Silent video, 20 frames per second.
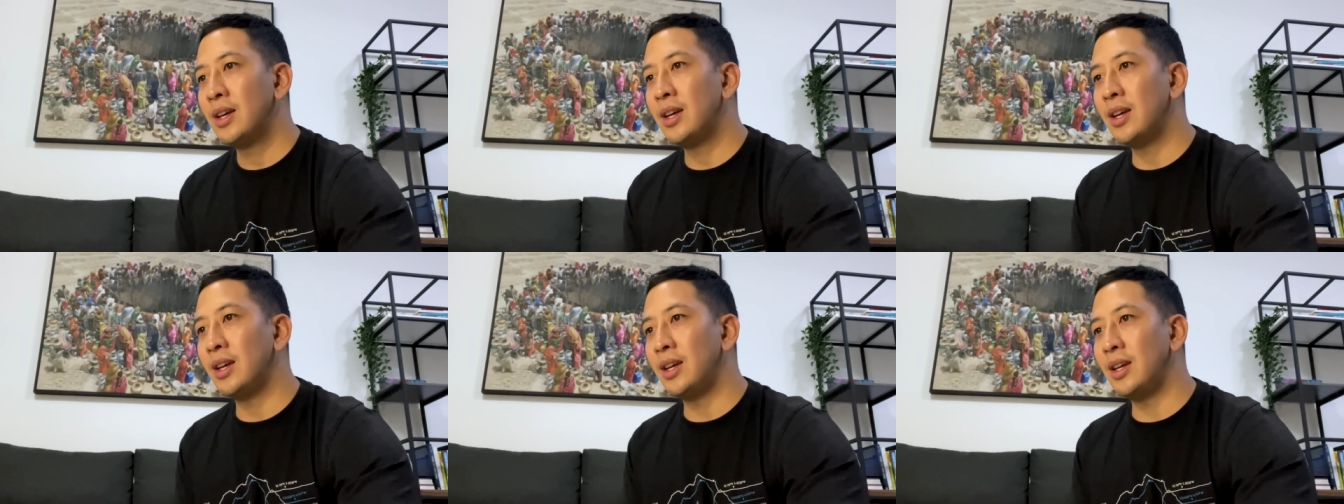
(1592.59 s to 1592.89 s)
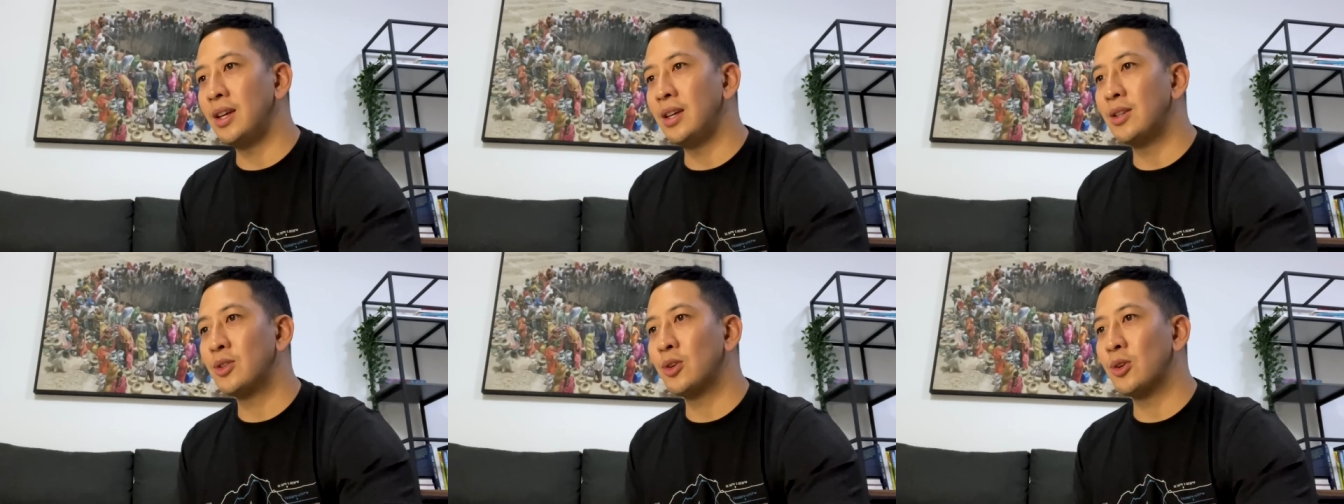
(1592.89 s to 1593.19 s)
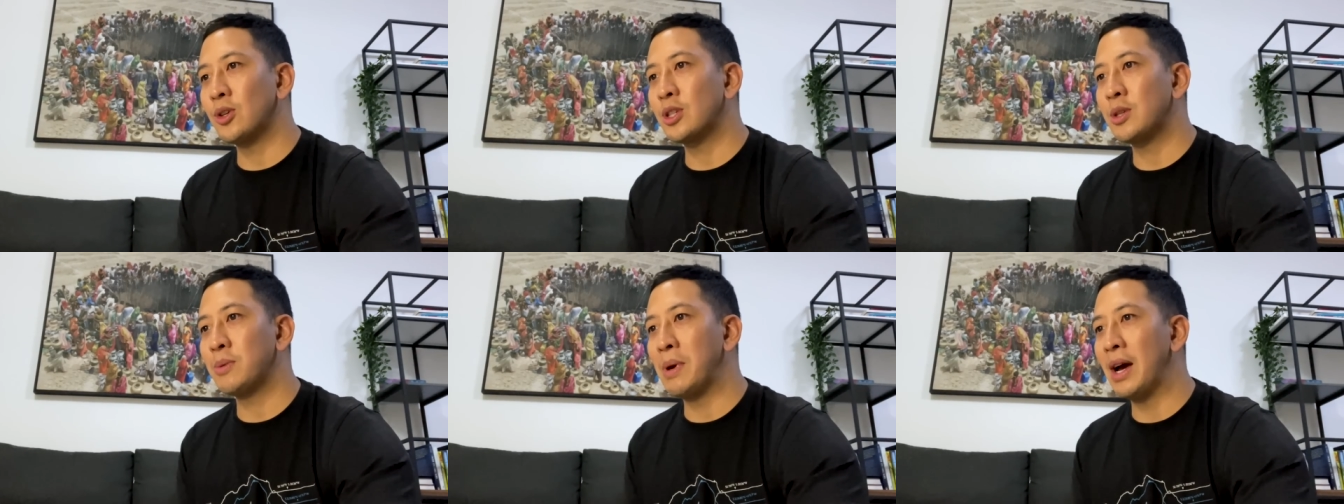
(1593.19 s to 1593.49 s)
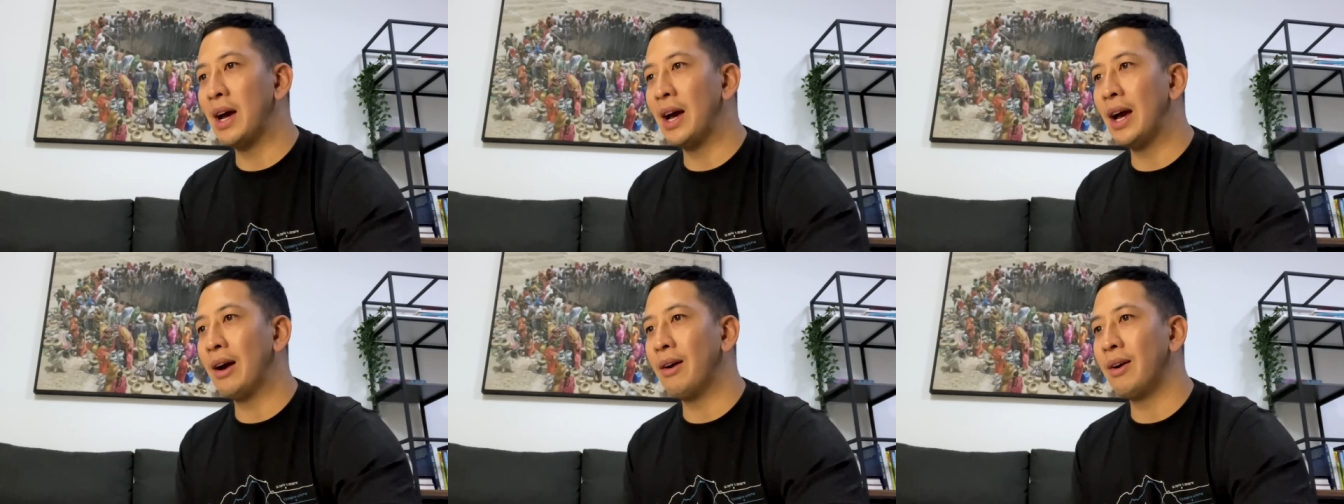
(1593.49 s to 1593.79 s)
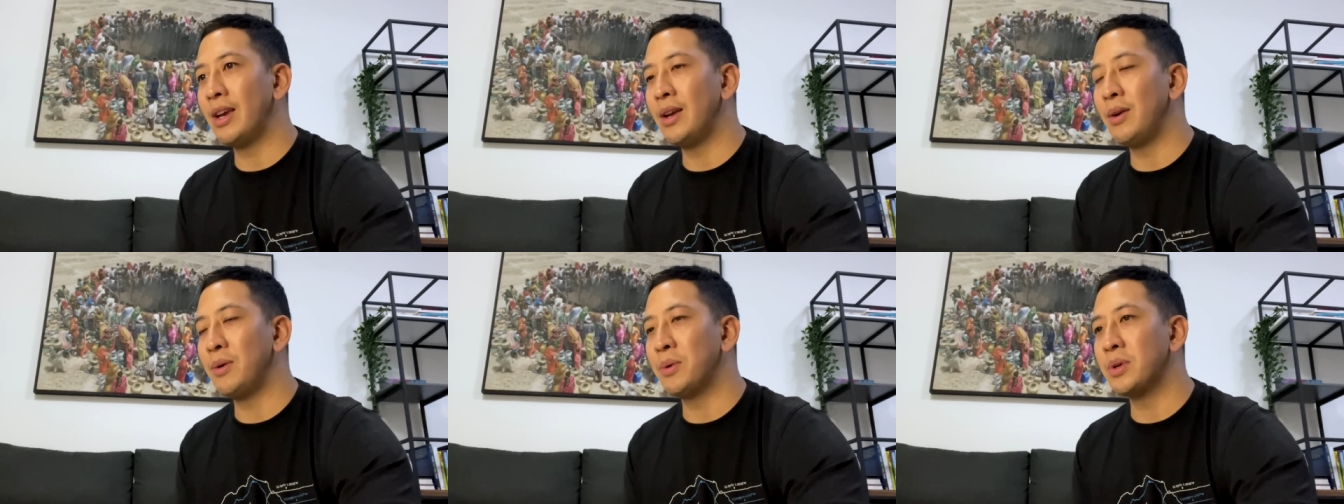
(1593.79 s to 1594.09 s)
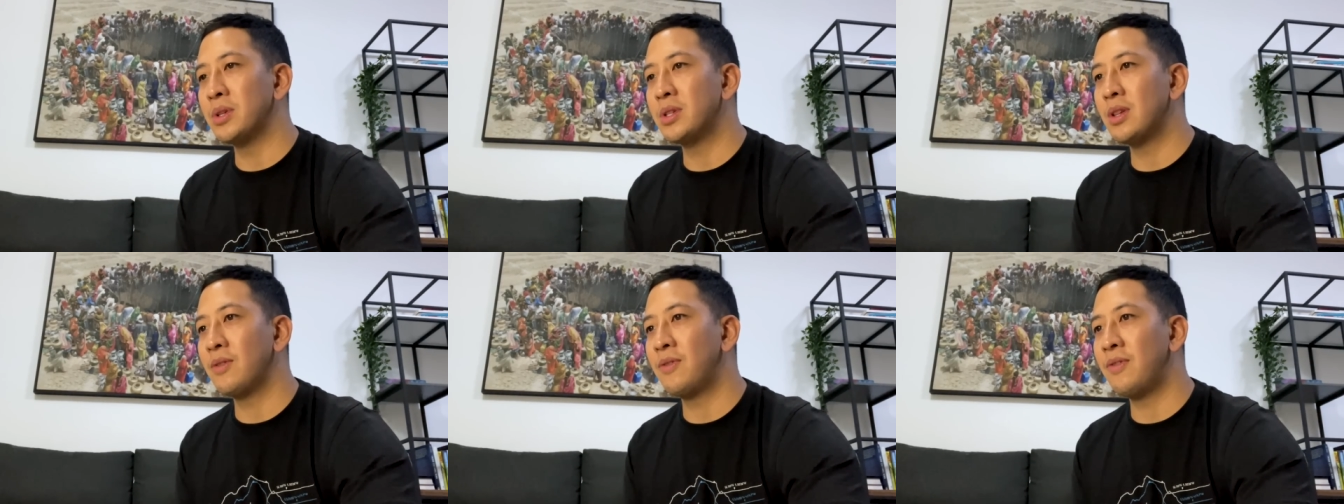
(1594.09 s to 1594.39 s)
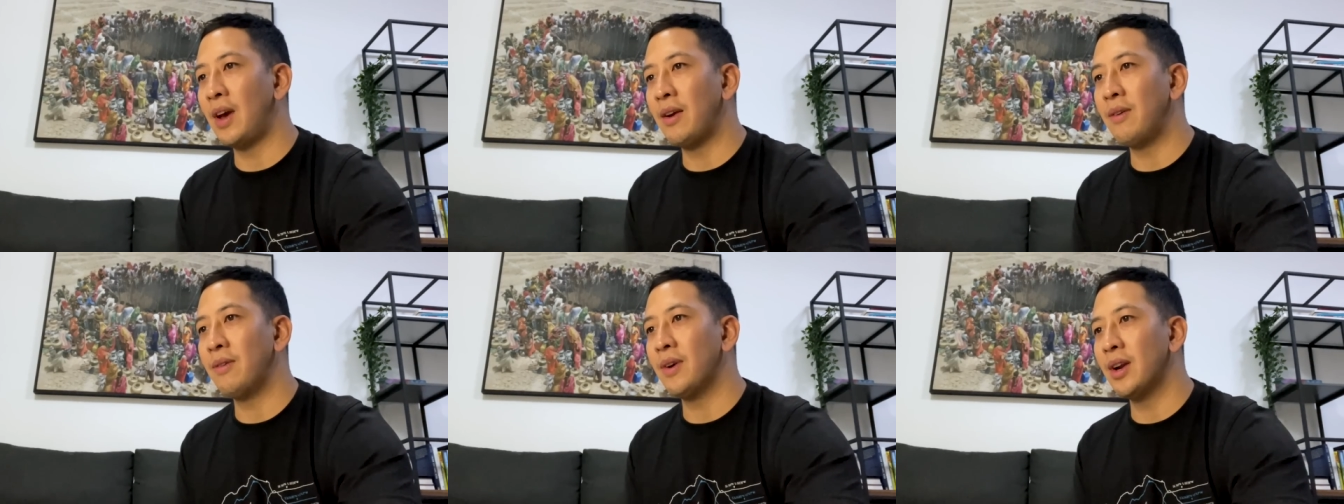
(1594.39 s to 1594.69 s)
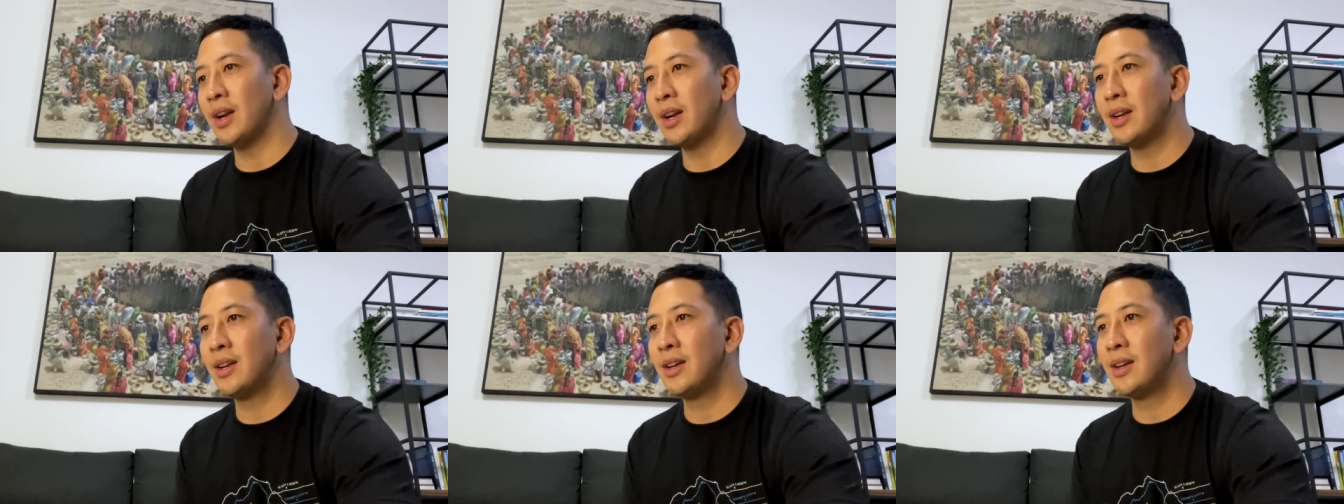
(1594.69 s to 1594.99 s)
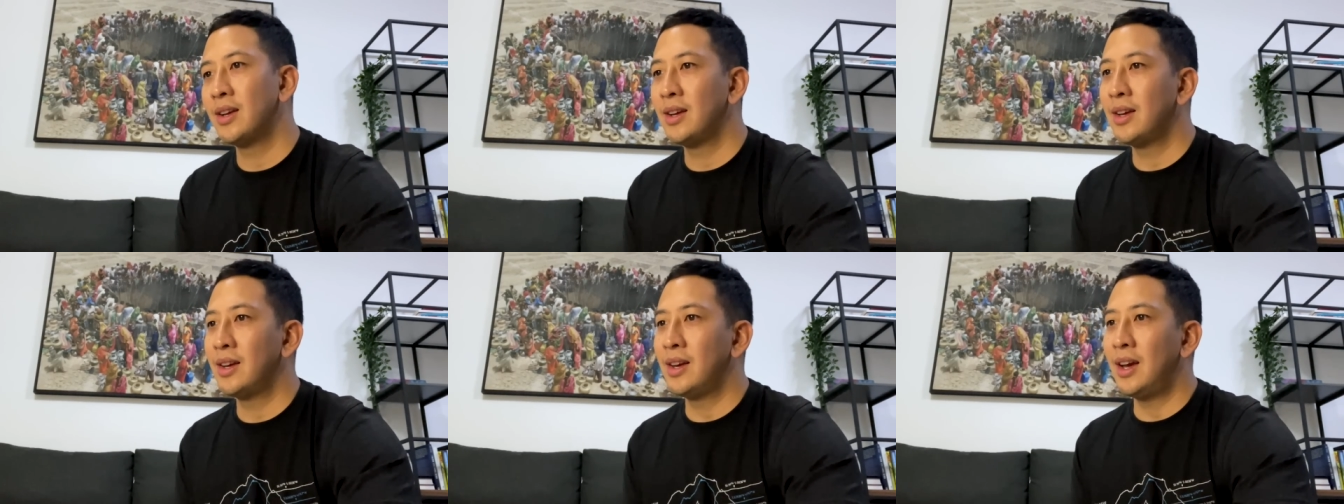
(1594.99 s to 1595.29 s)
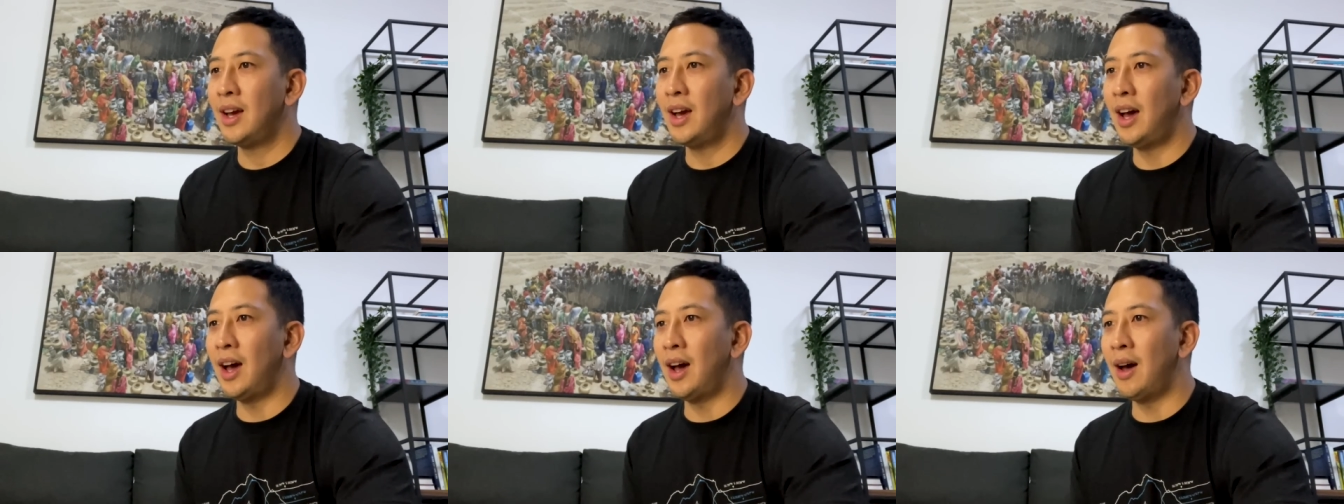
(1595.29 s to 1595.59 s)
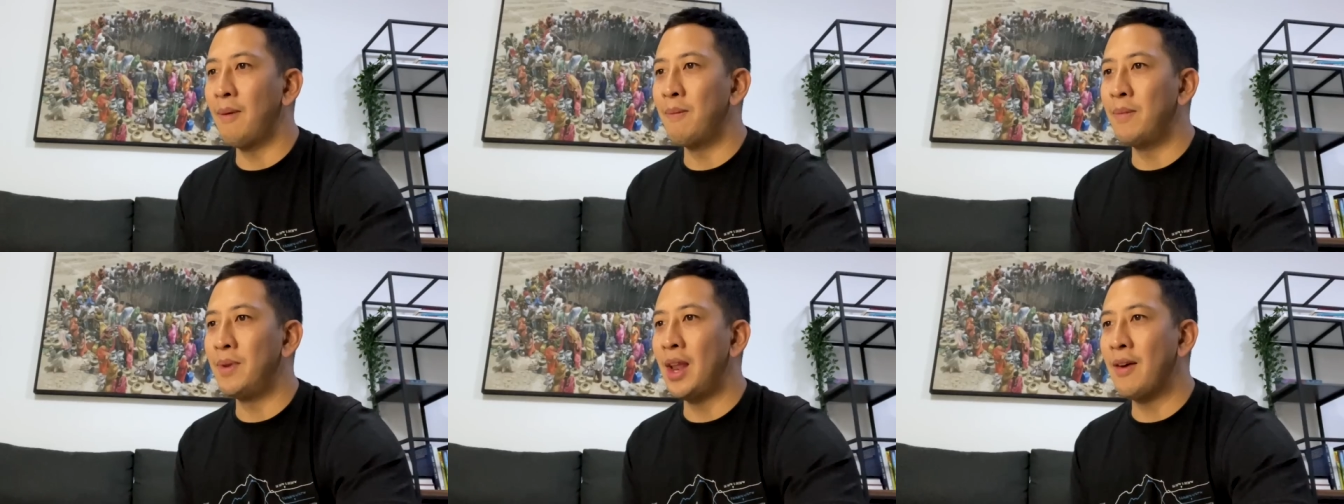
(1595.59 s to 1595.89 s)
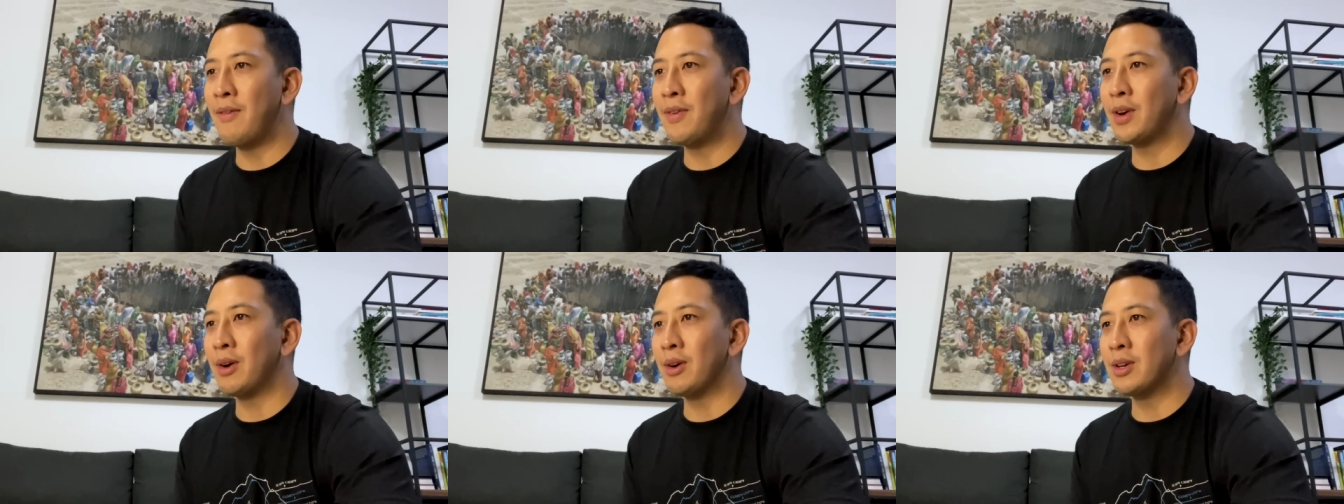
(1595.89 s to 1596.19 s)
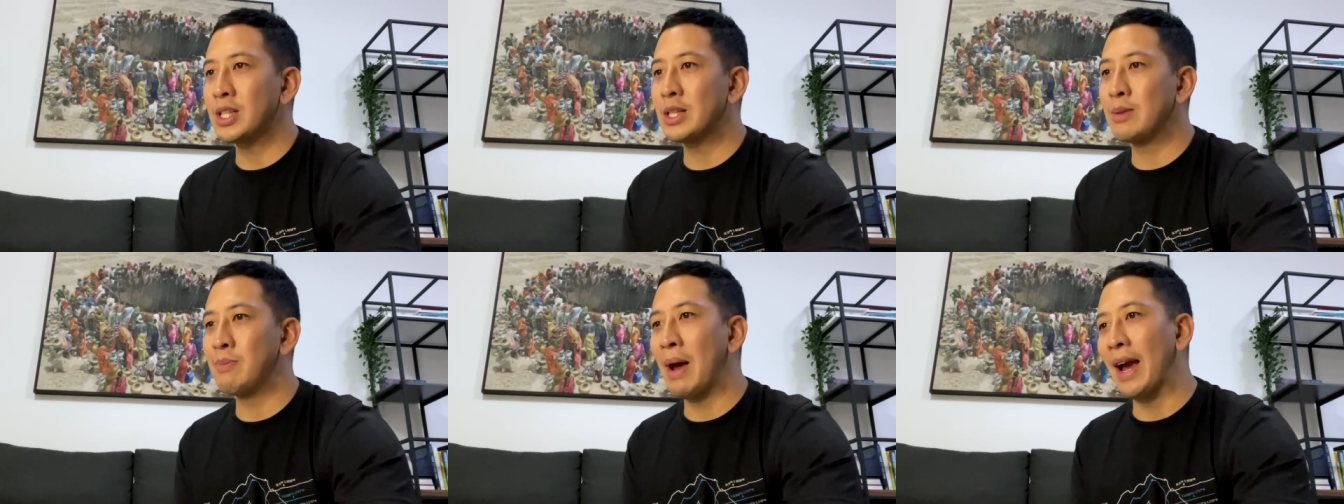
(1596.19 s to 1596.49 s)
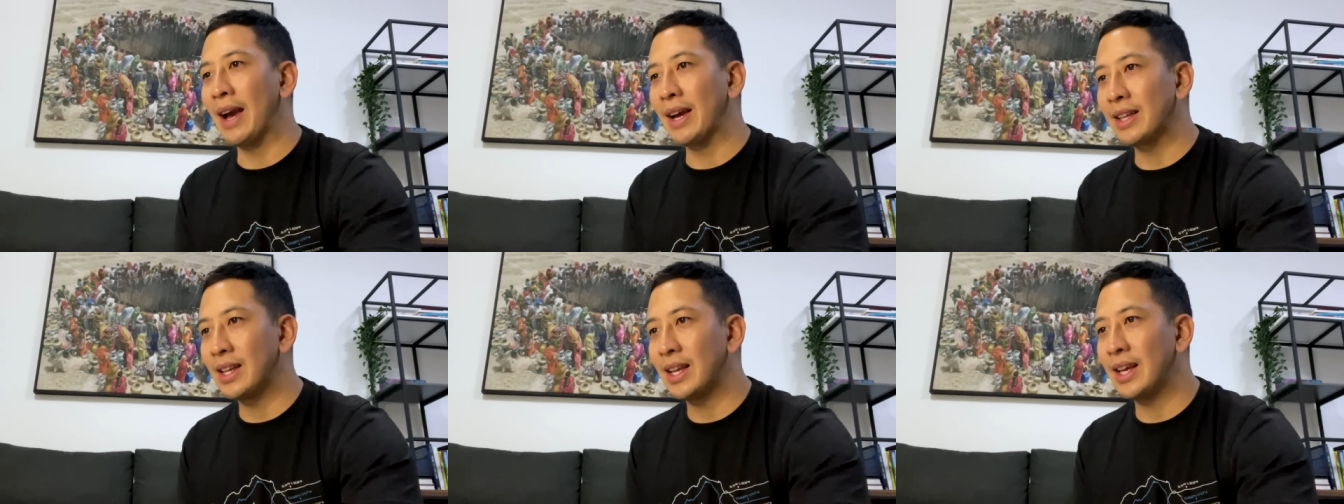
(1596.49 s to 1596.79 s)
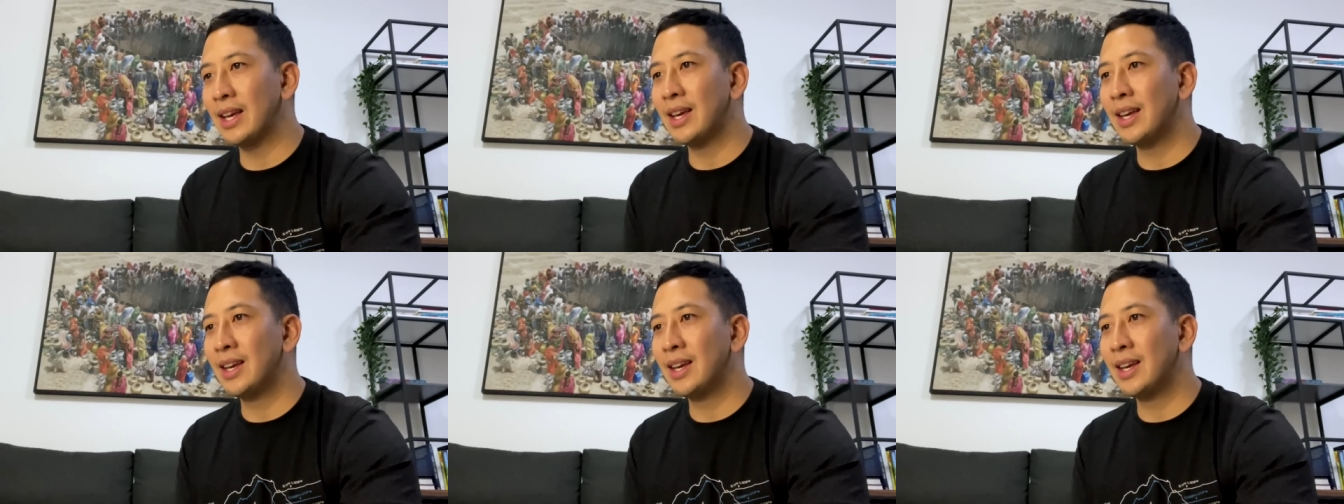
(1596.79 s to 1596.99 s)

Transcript: He talks about how he was the favourite, um, never got smacked.